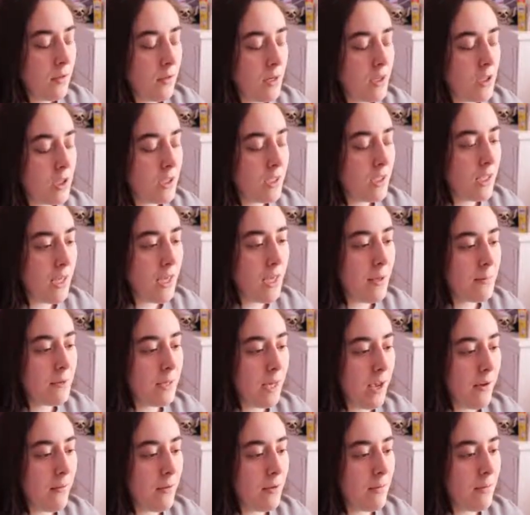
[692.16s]
It just keeps
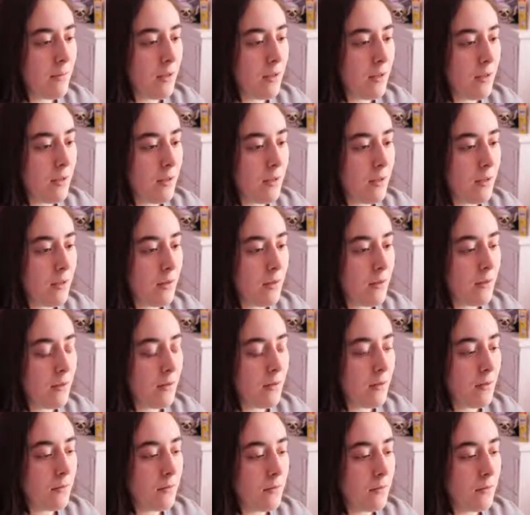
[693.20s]
having me.
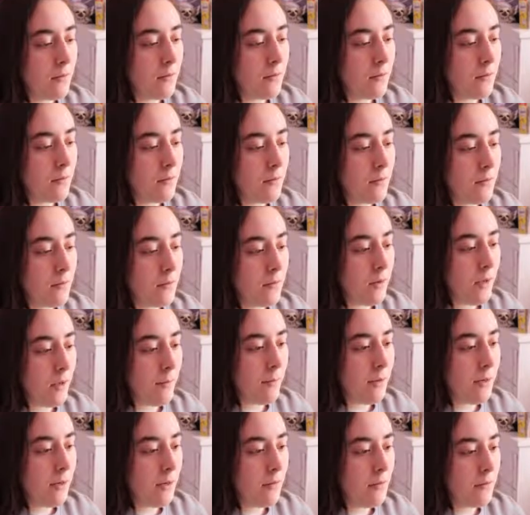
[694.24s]
Okay,
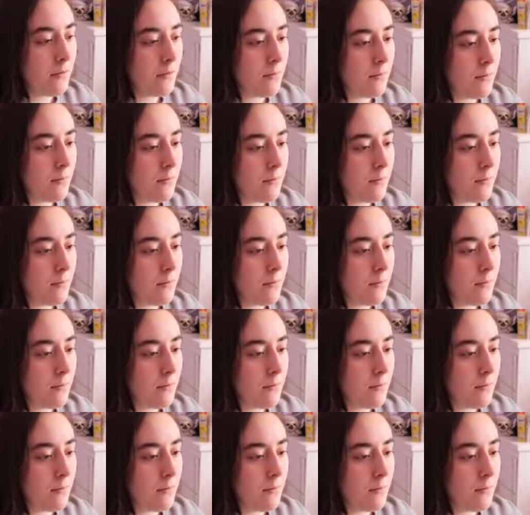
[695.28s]
I'm gonna